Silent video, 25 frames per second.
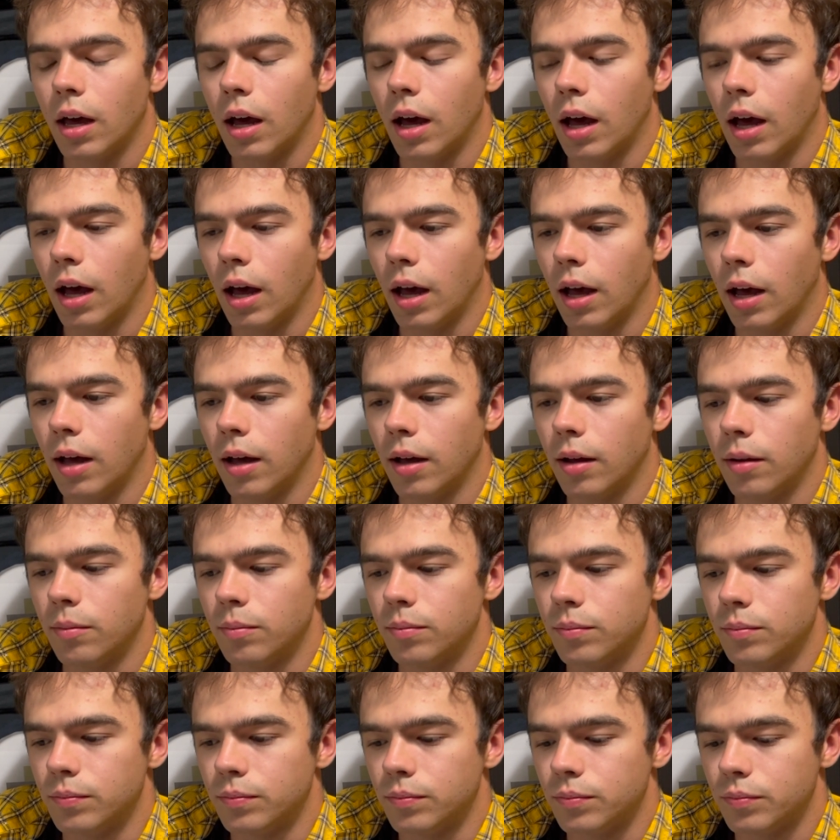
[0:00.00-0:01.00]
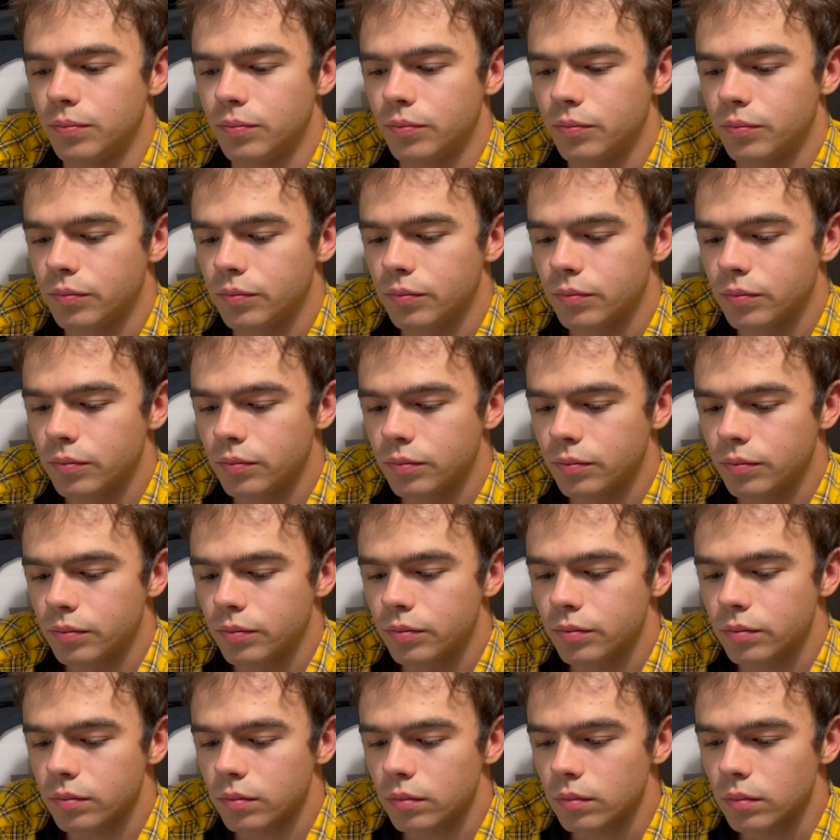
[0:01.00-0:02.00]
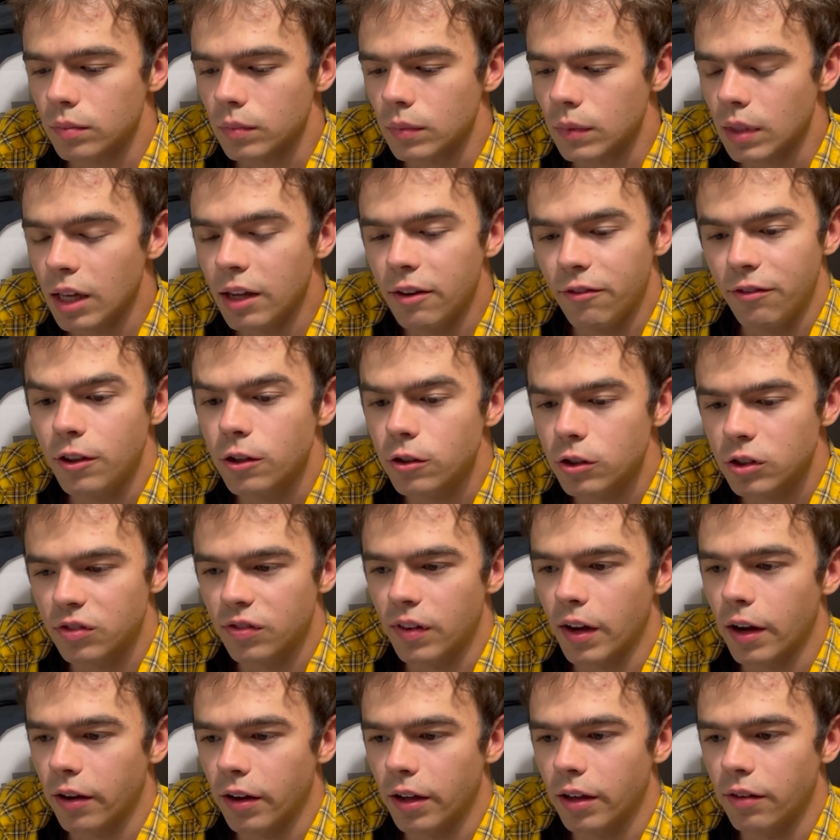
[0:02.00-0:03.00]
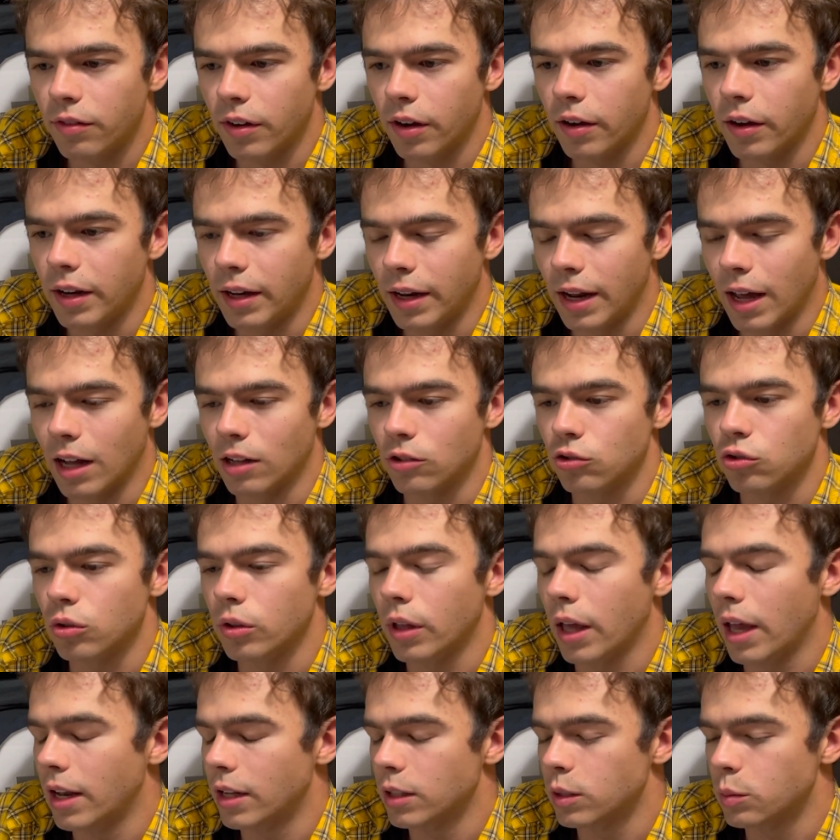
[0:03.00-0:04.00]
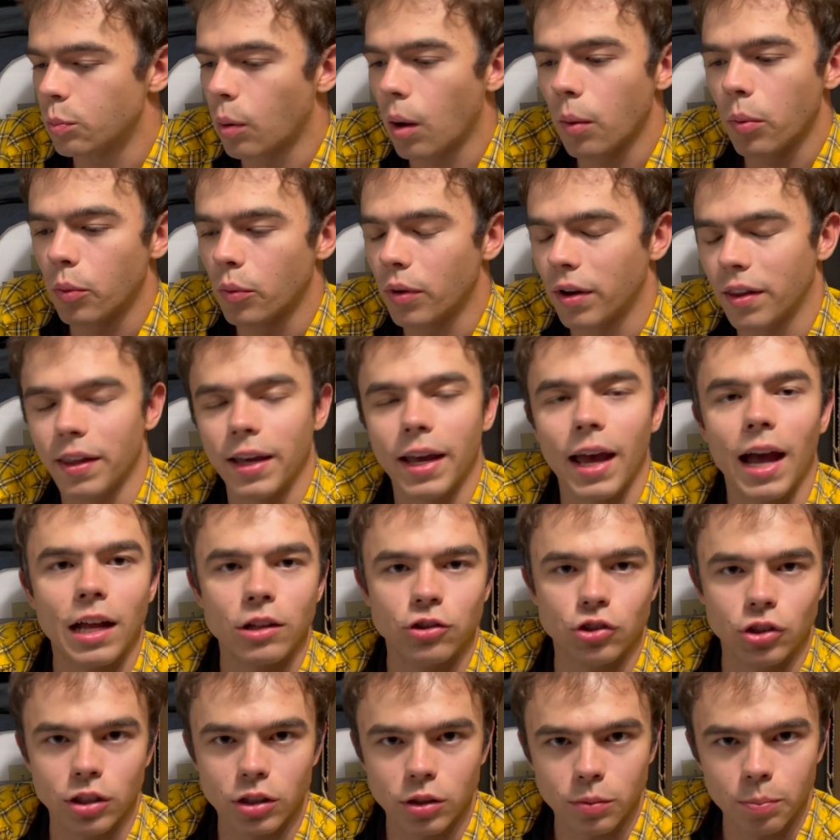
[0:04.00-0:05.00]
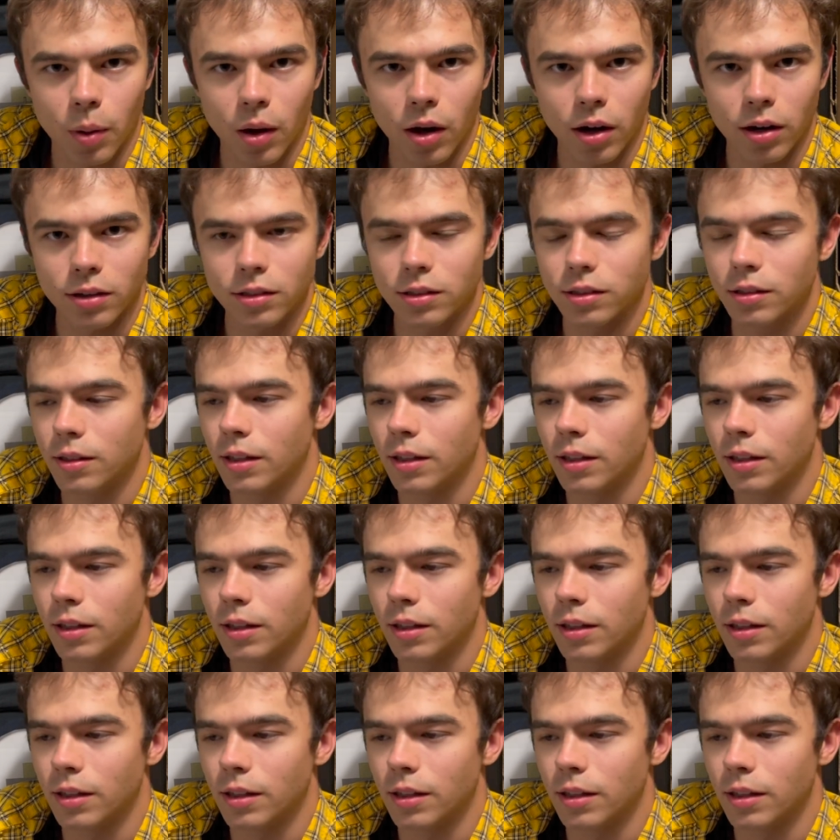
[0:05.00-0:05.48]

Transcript: Um it feels very very natural and is probably one of the catchiest parts.